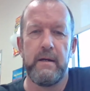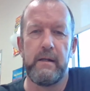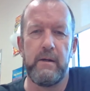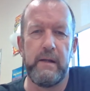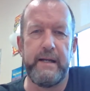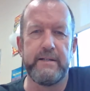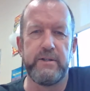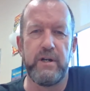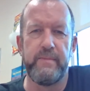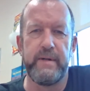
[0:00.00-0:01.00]
Hello, ladies and
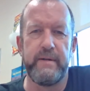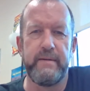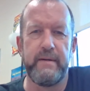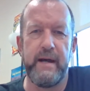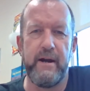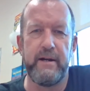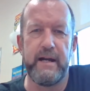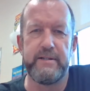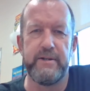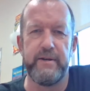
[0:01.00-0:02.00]
gentlemen. How are you
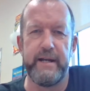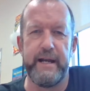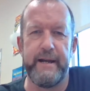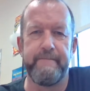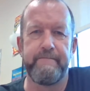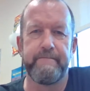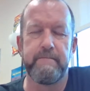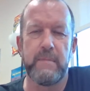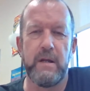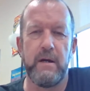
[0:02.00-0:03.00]
guys doing today?
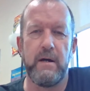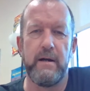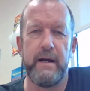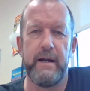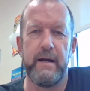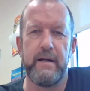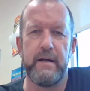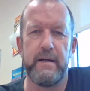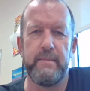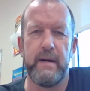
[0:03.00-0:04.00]
All right.
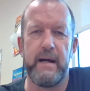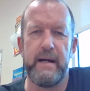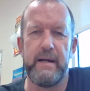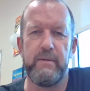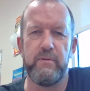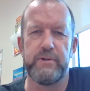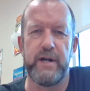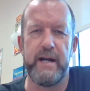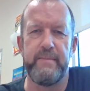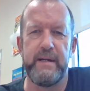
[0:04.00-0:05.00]
I will
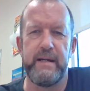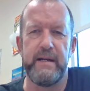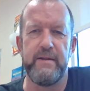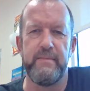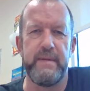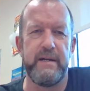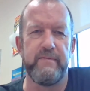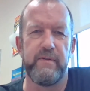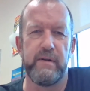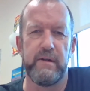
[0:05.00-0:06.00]
try to be in the meat
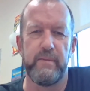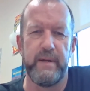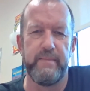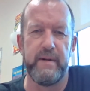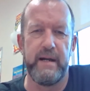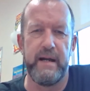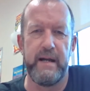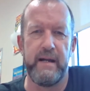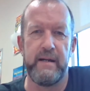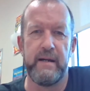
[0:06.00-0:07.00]
for a little bit, but
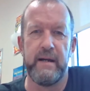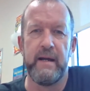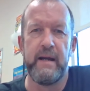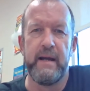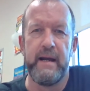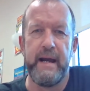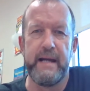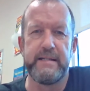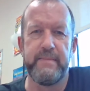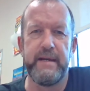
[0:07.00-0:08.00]
I had
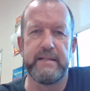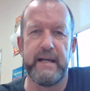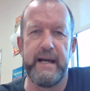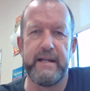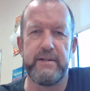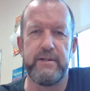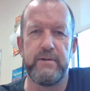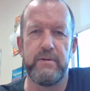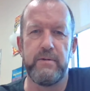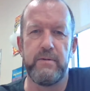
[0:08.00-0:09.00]
some things I had to
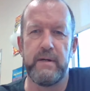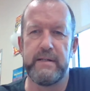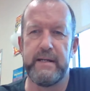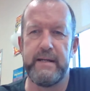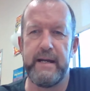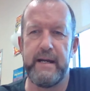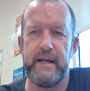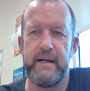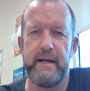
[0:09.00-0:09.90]
do today.